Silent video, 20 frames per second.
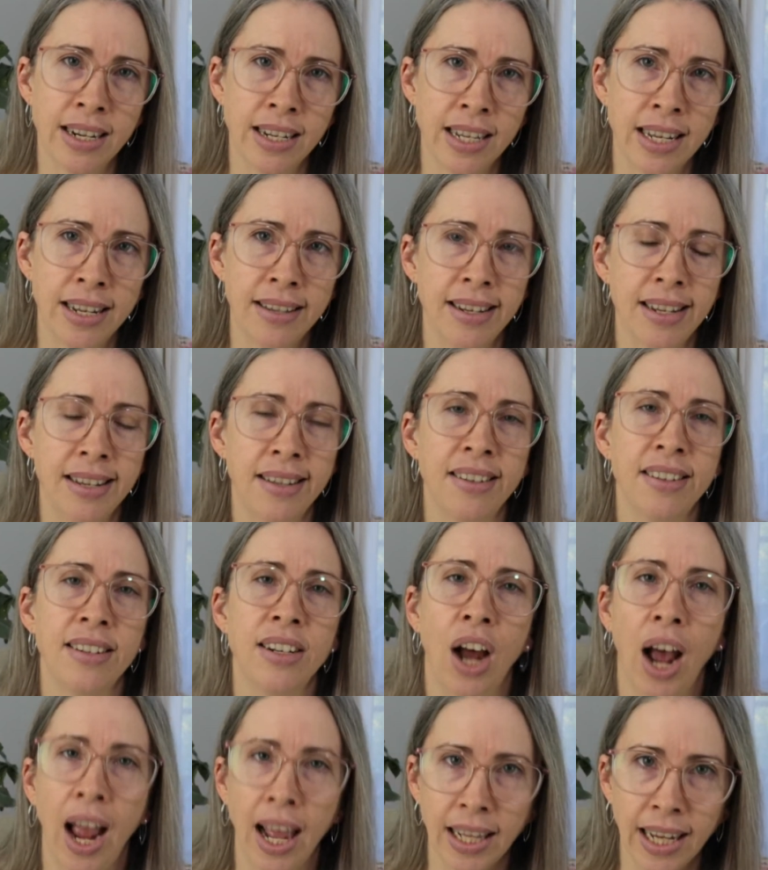to this is
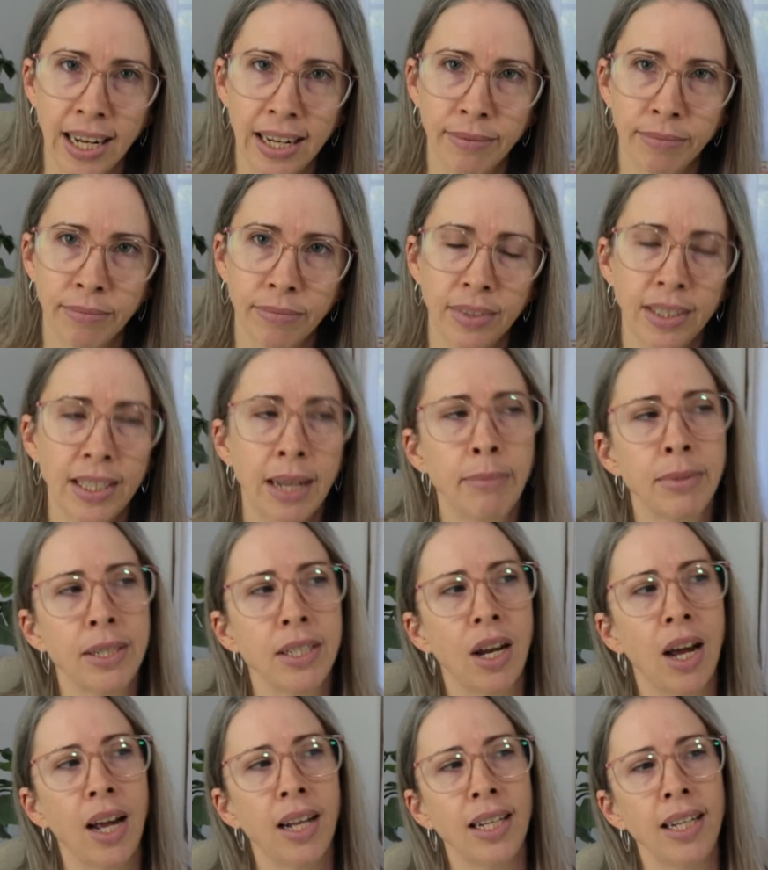styling. Some
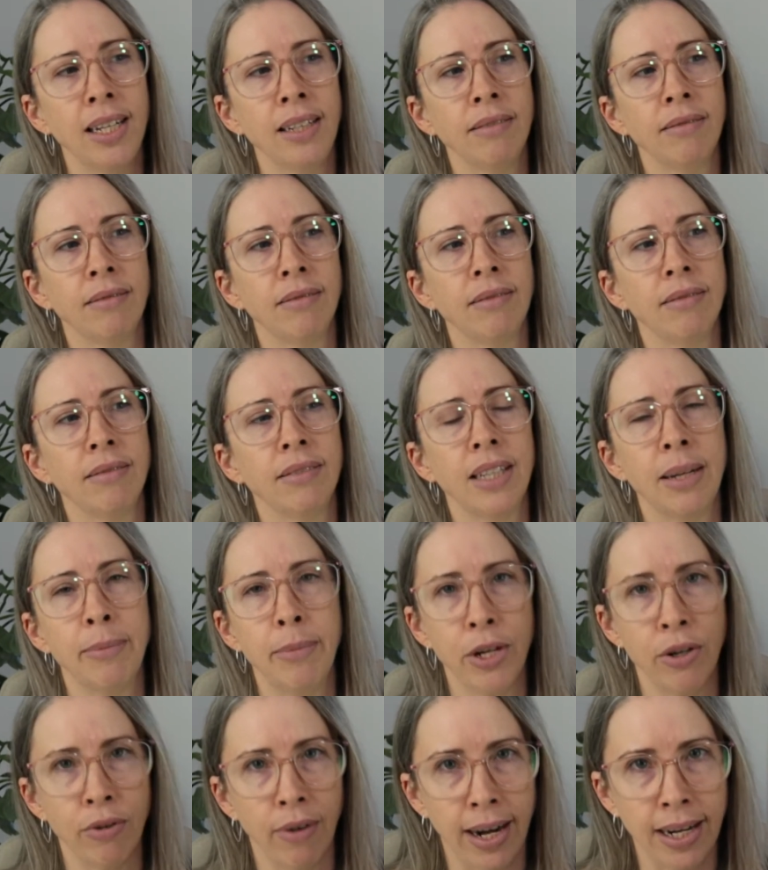styling can
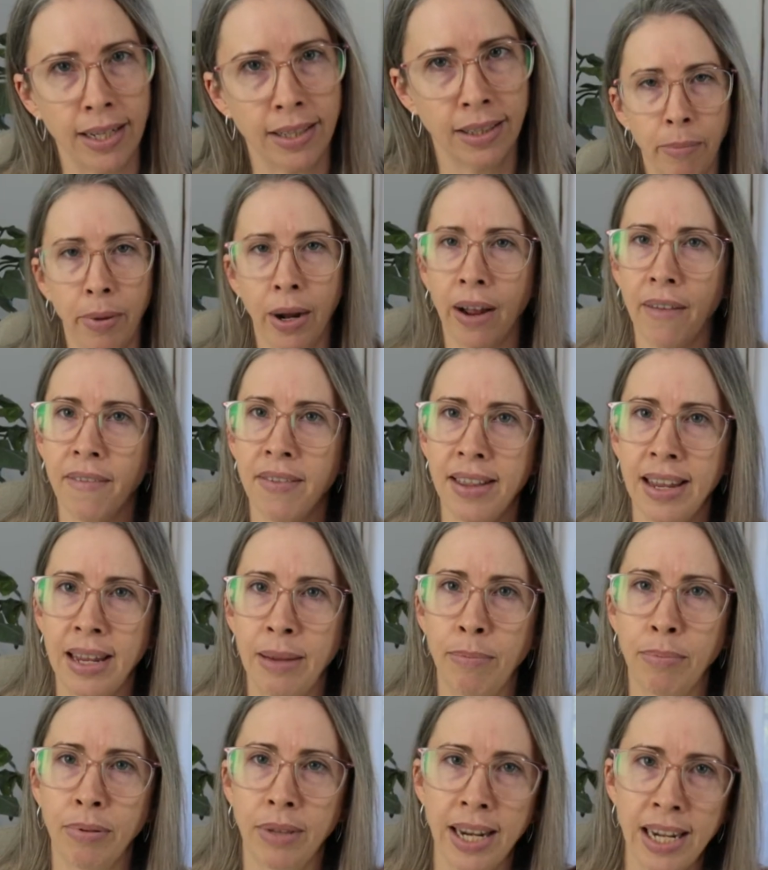be great, but I've
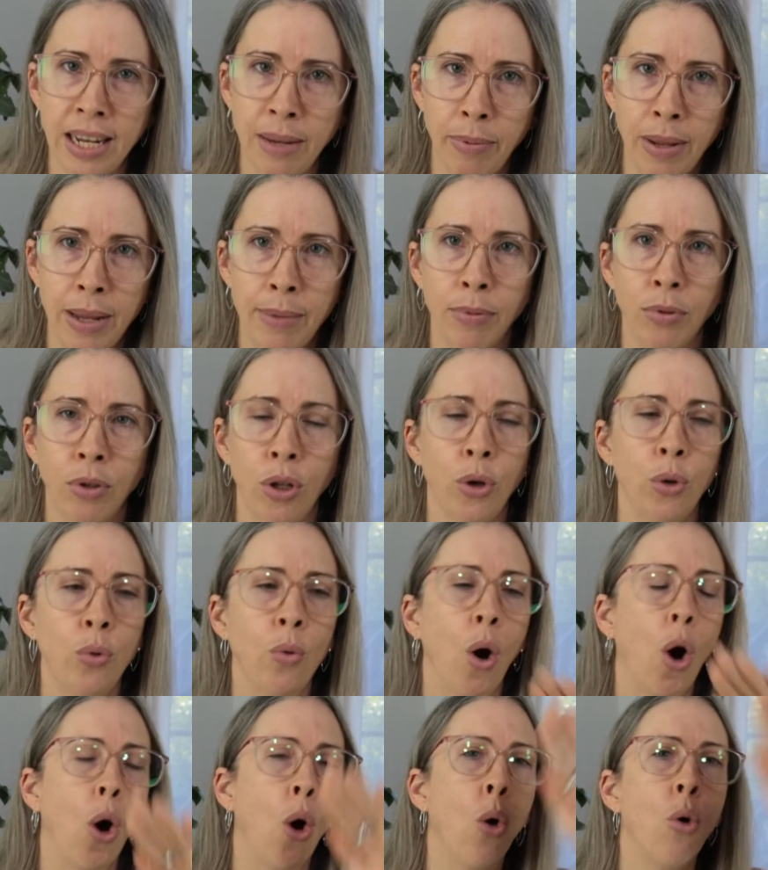seen plenty of people who
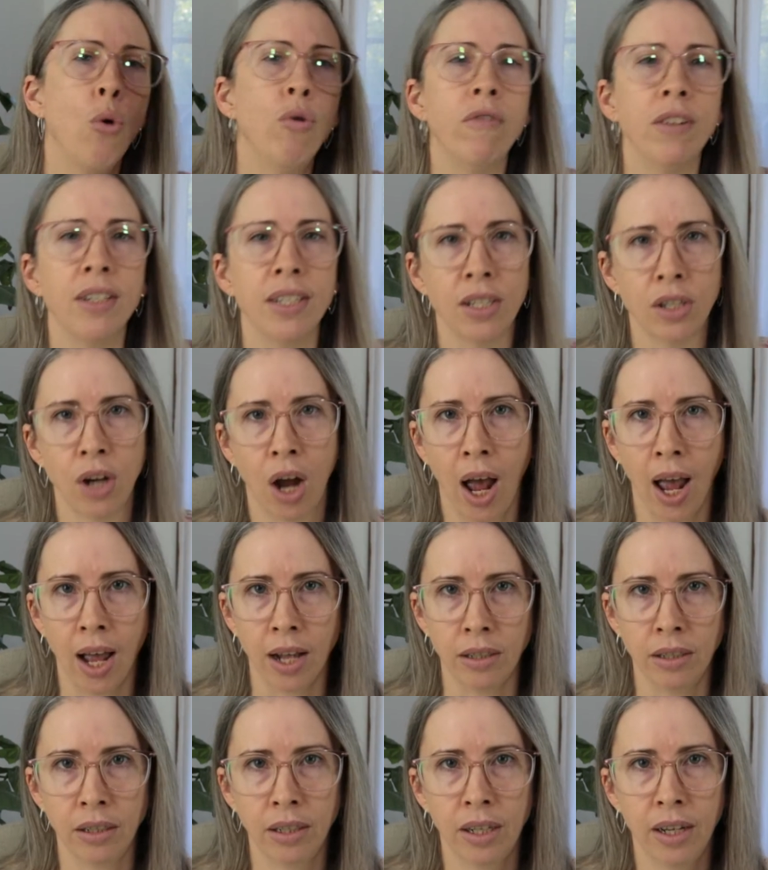
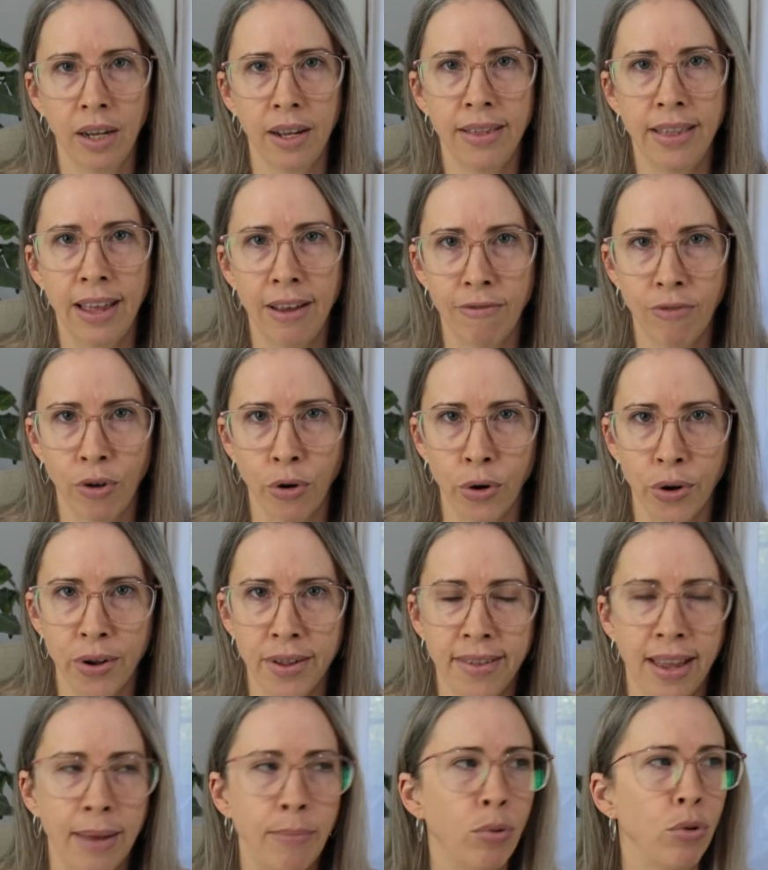overstyle their
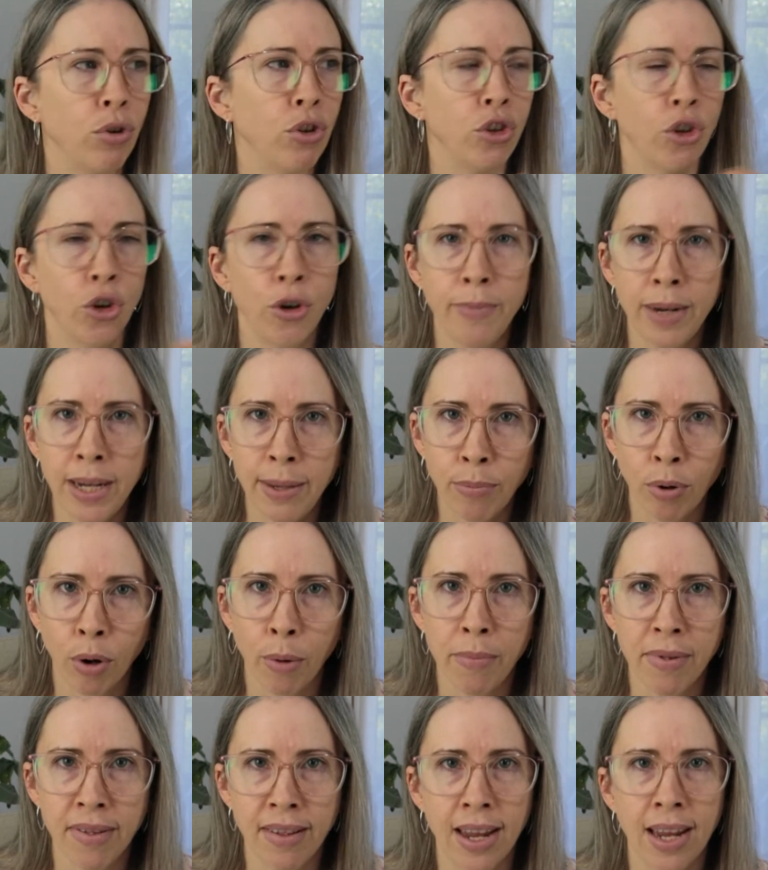photos. They put too many
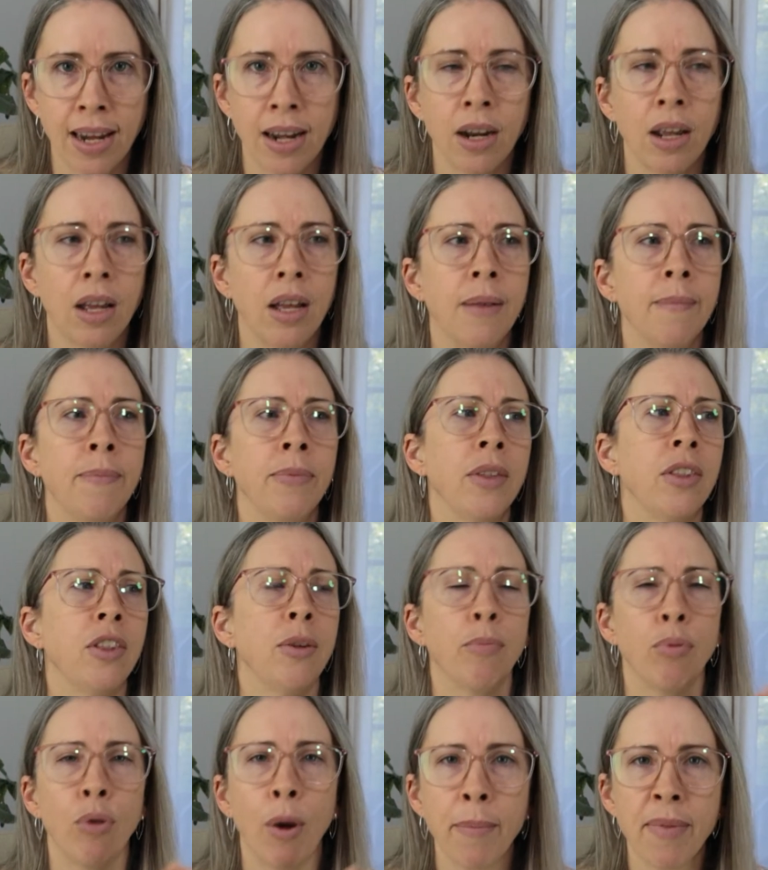props in. The
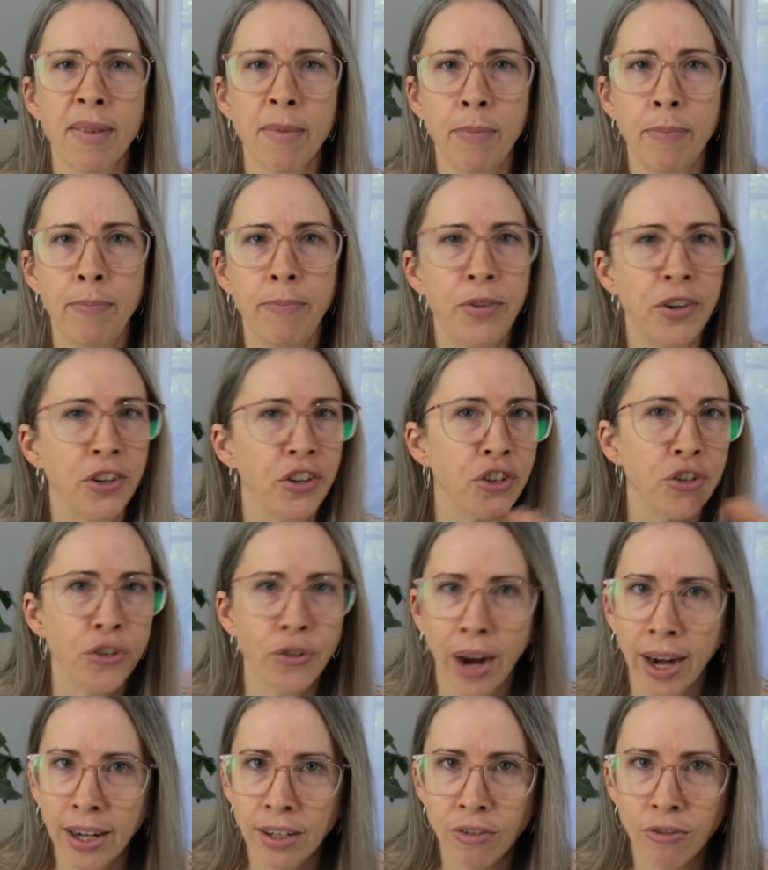props
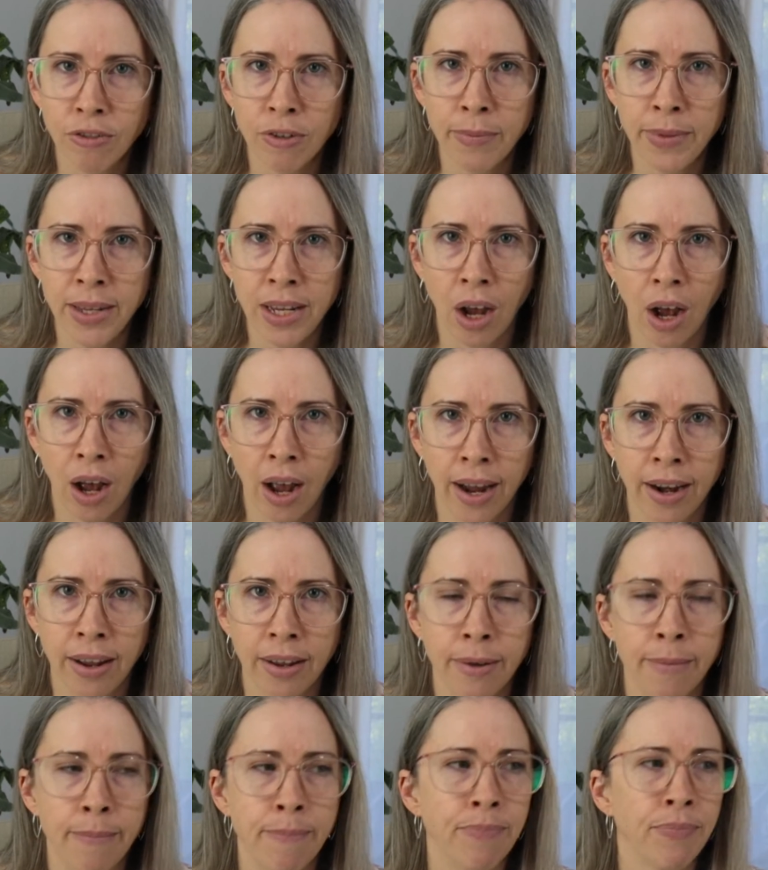distract from the
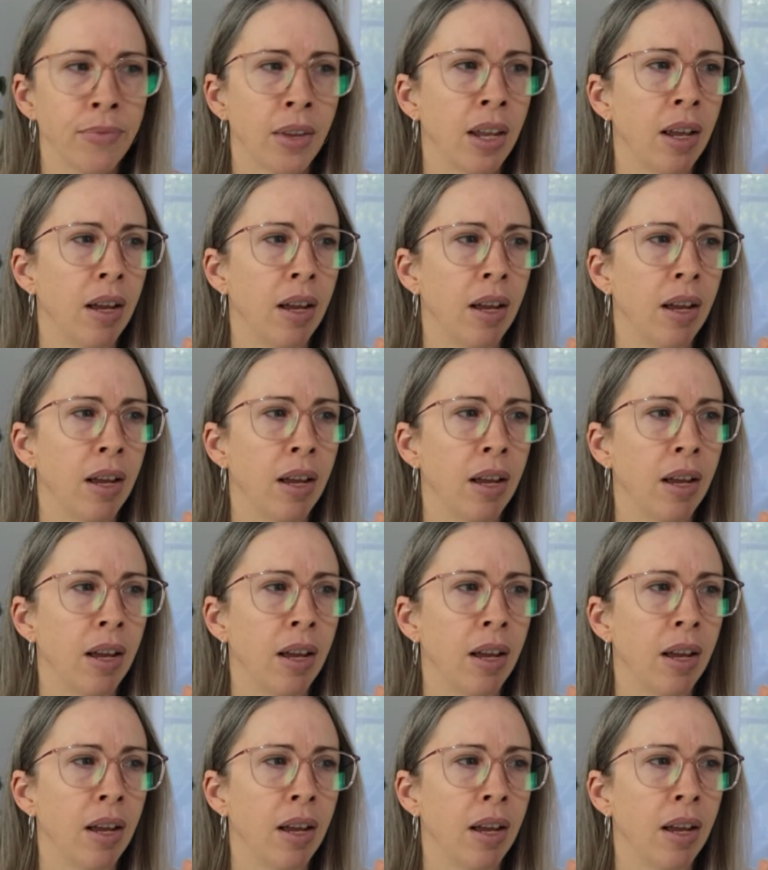item.